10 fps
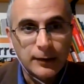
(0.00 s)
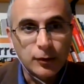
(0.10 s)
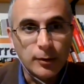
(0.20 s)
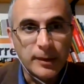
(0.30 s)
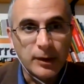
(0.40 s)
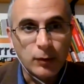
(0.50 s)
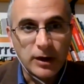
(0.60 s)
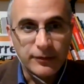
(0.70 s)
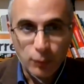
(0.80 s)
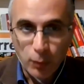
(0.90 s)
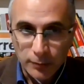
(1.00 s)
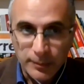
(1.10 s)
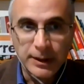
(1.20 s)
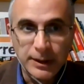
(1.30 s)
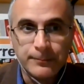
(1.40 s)
I don't know, Manuel, if you want,
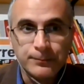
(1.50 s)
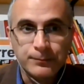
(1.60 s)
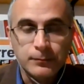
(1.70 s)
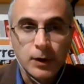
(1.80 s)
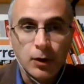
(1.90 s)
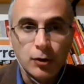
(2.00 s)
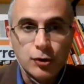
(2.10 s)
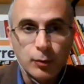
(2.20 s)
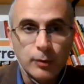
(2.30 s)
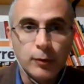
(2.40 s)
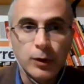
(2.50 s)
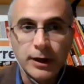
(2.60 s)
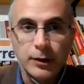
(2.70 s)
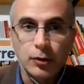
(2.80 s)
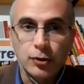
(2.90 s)
maybe also we
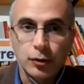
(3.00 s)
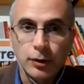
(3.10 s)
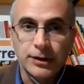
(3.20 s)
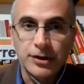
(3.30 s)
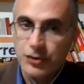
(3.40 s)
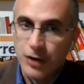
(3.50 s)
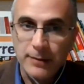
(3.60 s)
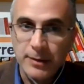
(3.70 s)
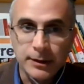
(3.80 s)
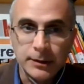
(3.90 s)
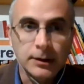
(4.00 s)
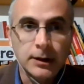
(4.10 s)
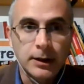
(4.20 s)
can go so in describing